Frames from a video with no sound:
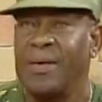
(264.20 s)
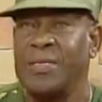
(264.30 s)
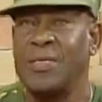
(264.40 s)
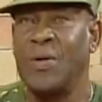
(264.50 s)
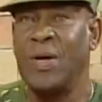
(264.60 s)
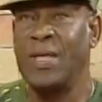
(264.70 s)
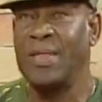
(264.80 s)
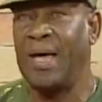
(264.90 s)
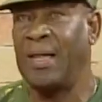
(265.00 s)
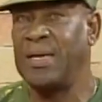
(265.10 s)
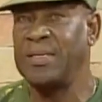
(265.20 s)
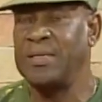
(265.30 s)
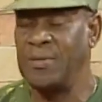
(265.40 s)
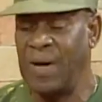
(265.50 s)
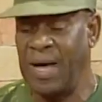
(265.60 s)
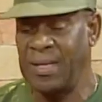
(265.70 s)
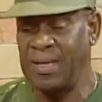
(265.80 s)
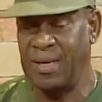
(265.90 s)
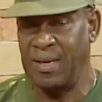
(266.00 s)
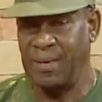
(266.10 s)
So in that list, you
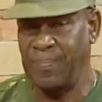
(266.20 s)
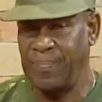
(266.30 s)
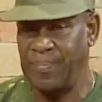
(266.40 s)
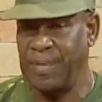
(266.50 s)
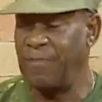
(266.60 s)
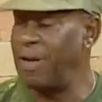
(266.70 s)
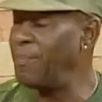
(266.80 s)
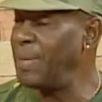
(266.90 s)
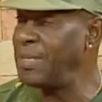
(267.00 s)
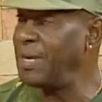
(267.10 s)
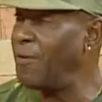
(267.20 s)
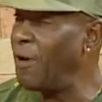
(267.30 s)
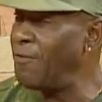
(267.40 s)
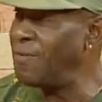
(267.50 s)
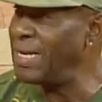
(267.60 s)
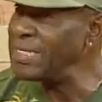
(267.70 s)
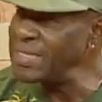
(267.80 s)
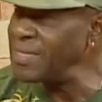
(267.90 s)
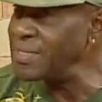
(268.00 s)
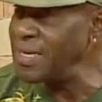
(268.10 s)
had the development of
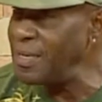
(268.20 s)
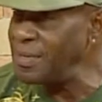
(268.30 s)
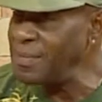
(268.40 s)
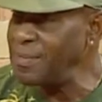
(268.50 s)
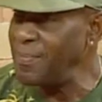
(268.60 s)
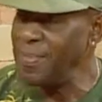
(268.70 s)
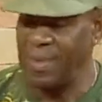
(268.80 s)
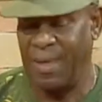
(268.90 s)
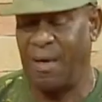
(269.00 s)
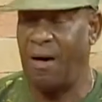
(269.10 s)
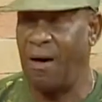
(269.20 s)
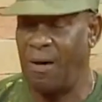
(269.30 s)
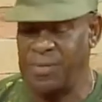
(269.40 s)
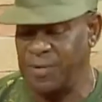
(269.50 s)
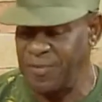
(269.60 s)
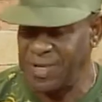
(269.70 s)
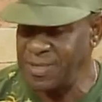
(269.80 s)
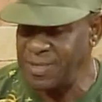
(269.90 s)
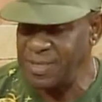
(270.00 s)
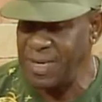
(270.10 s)
listening skills,
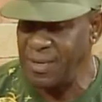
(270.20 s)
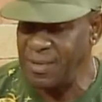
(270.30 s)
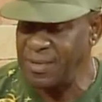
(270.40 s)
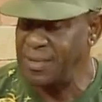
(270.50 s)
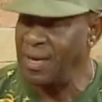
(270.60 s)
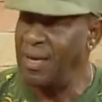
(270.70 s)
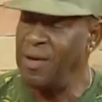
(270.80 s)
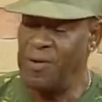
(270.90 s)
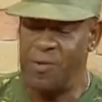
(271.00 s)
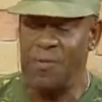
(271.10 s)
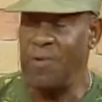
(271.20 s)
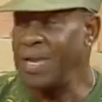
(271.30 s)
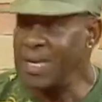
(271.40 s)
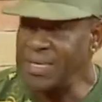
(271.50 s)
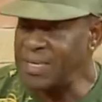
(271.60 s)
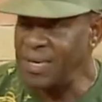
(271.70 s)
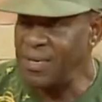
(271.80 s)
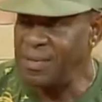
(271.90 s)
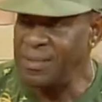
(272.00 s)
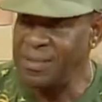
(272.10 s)
observation skills, reading
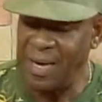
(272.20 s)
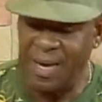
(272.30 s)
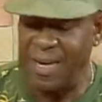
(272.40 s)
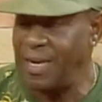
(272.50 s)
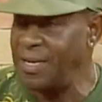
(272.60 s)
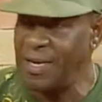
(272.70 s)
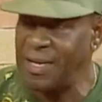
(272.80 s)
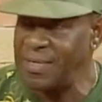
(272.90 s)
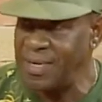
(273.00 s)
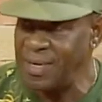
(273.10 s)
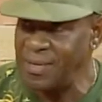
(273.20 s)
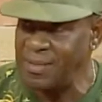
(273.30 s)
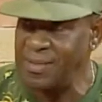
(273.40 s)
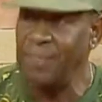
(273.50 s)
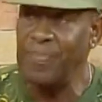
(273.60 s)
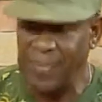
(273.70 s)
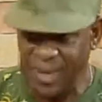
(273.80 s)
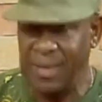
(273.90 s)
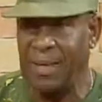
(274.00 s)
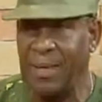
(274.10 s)
skills, analytical skills,
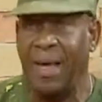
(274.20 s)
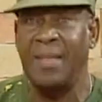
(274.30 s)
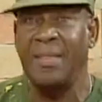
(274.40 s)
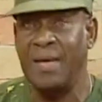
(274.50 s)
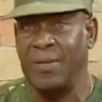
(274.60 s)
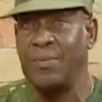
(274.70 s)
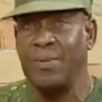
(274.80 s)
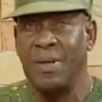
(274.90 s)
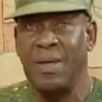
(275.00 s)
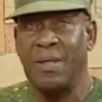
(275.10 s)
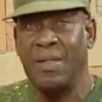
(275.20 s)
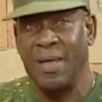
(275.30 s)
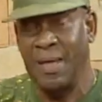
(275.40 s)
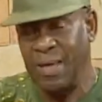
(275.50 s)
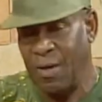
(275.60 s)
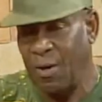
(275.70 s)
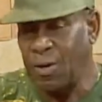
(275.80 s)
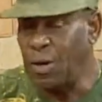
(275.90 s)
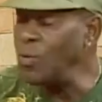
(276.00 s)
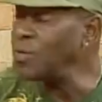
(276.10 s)
the, and then the
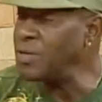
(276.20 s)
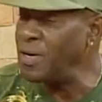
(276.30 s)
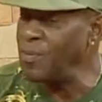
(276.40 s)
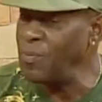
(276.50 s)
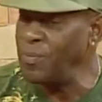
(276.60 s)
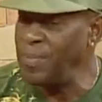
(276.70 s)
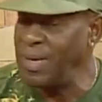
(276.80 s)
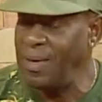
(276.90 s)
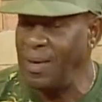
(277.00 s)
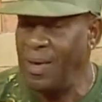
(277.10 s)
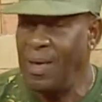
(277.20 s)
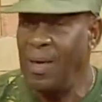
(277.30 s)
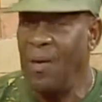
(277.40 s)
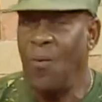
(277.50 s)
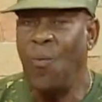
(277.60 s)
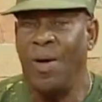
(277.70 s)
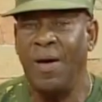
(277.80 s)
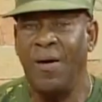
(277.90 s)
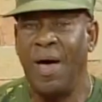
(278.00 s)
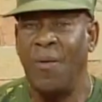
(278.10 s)
conclusion would be
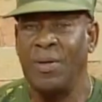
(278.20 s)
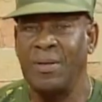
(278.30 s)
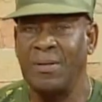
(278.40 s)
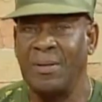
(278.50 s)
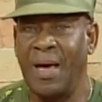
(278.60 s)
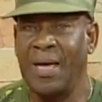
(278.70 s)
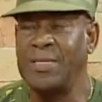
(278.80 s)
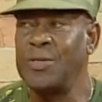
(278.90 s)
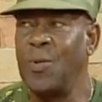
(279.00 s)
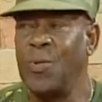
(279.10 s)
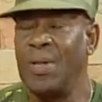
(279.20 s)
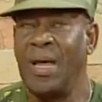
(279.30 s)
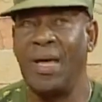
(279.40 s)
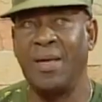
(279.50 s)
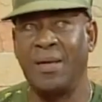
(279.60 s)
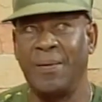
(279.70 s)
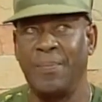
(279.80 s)
where I would I don't like